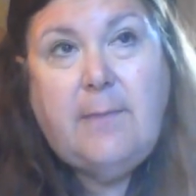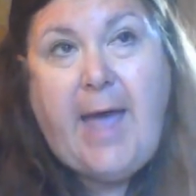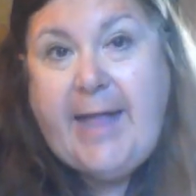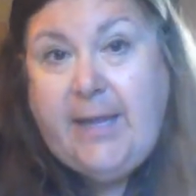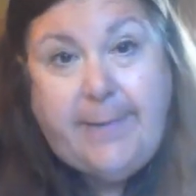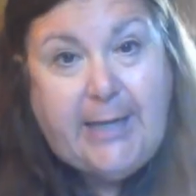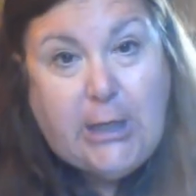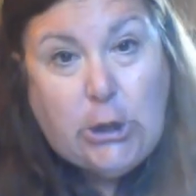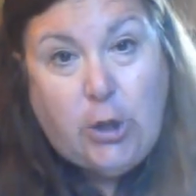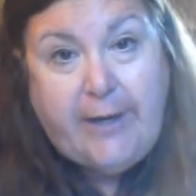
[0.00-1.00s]
Anybody
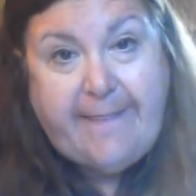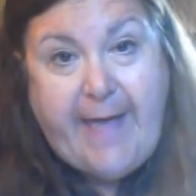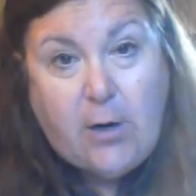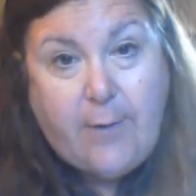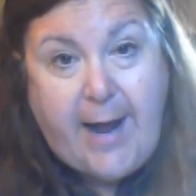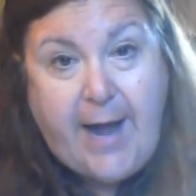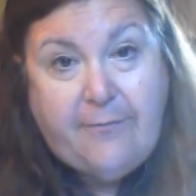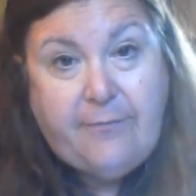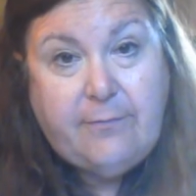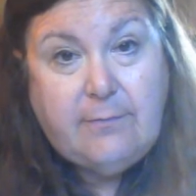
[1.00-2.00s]
can look at that graph
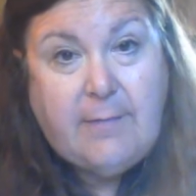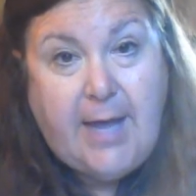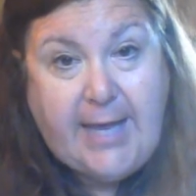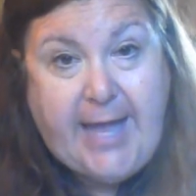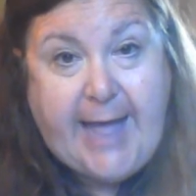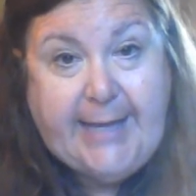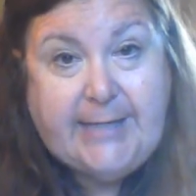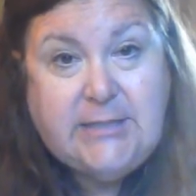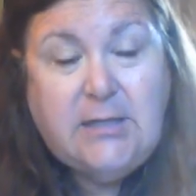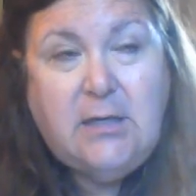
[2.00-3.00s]
and get
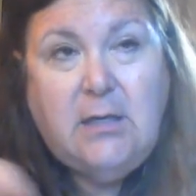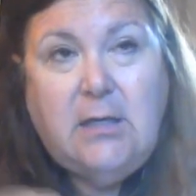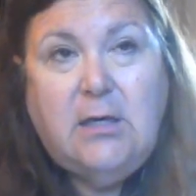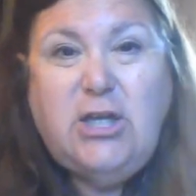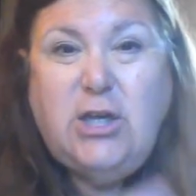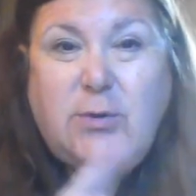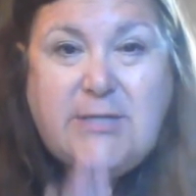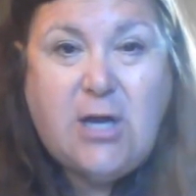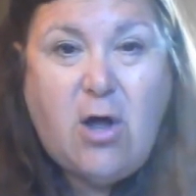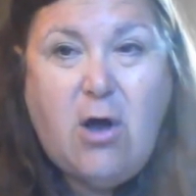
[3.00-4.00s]
it.
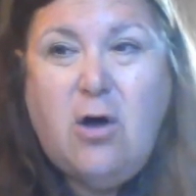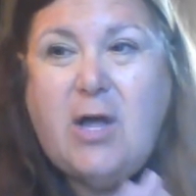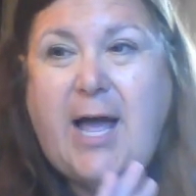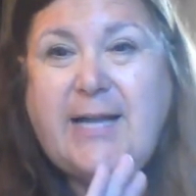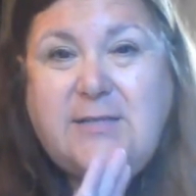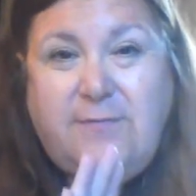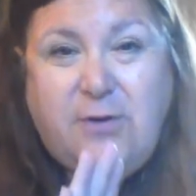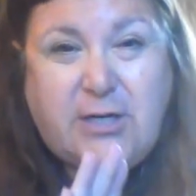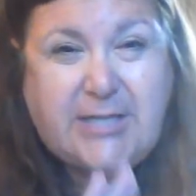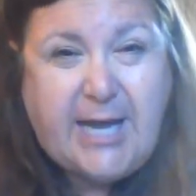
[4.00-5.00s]
Using all kinds of
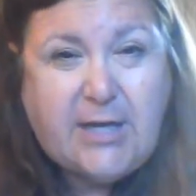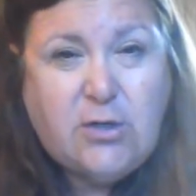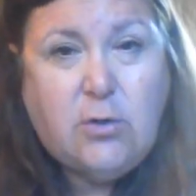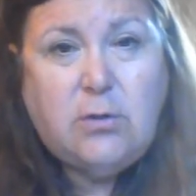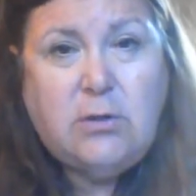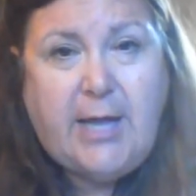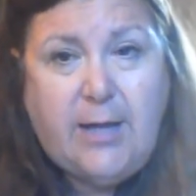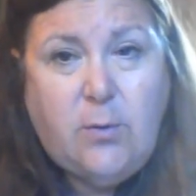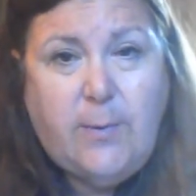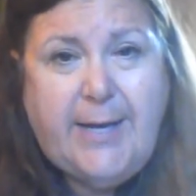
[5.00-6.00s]
very technical
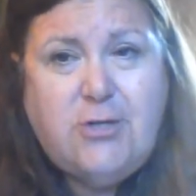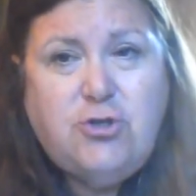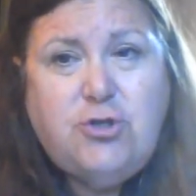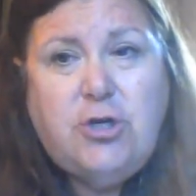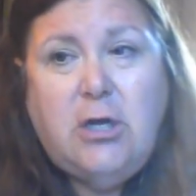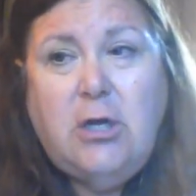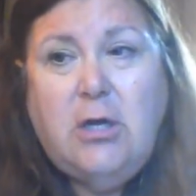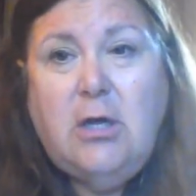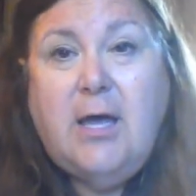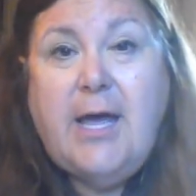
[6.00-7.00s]
language,
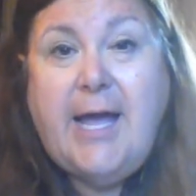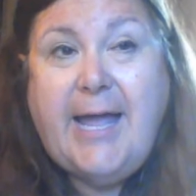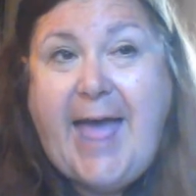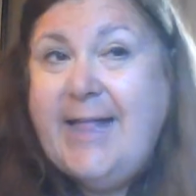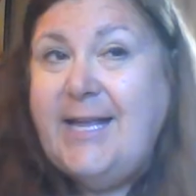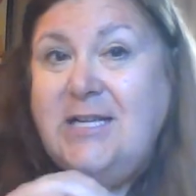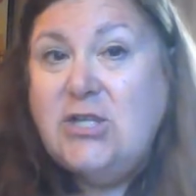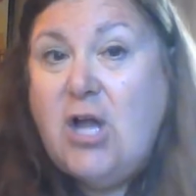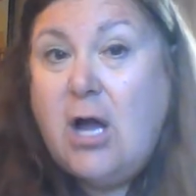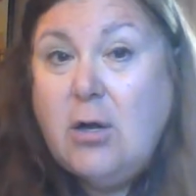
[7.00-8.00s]
again, is
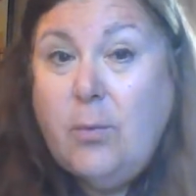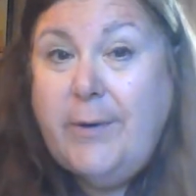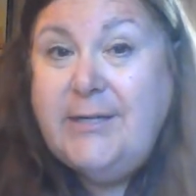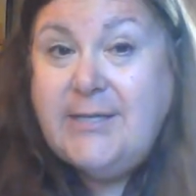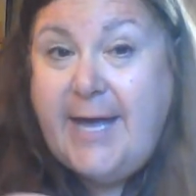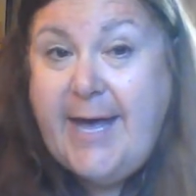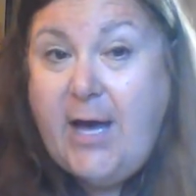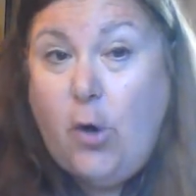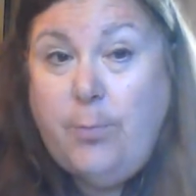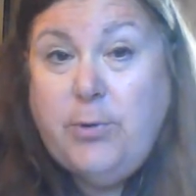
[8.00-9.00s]
not going to
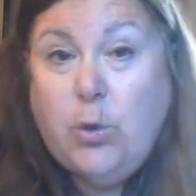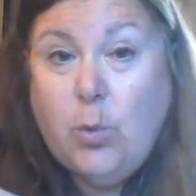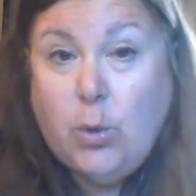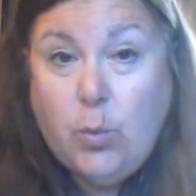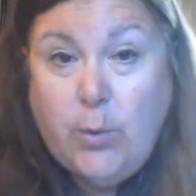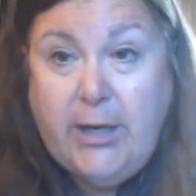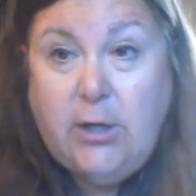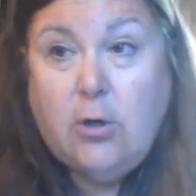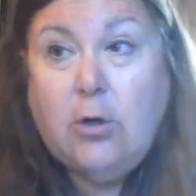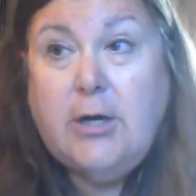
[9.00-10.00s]
help your
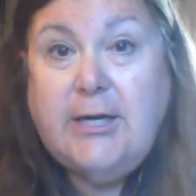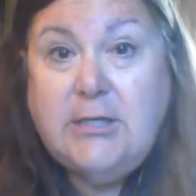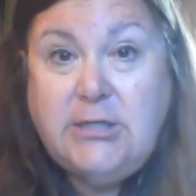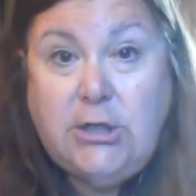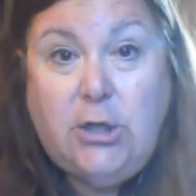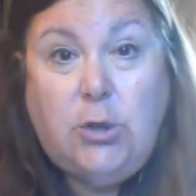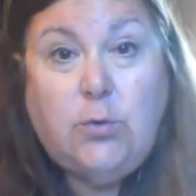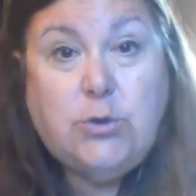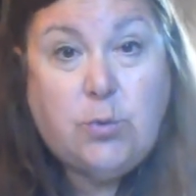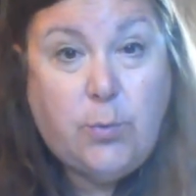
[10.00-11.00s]
reader continue
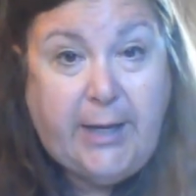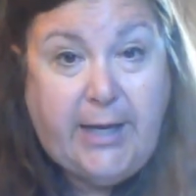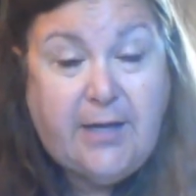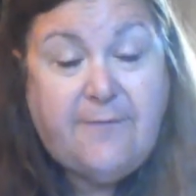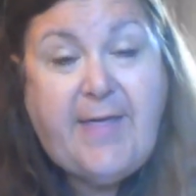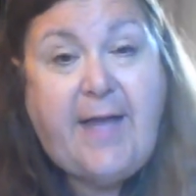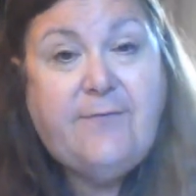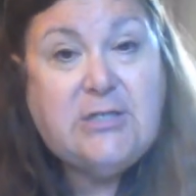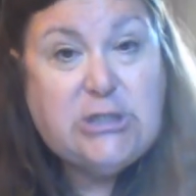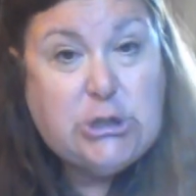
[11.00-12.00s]
to read. If they have
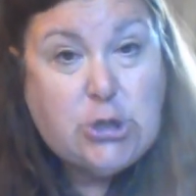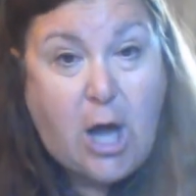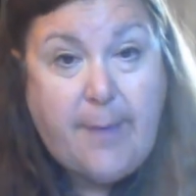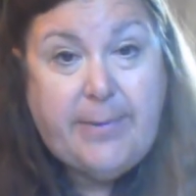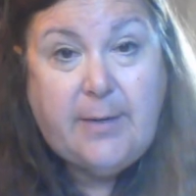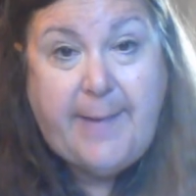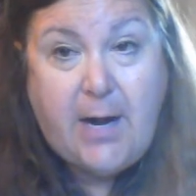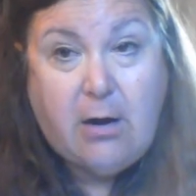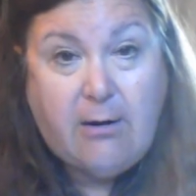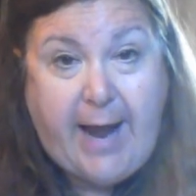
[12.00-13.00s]
to stop in a
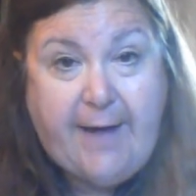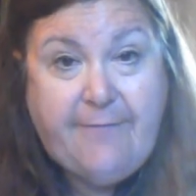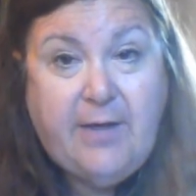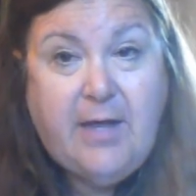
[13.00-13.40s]
paragraph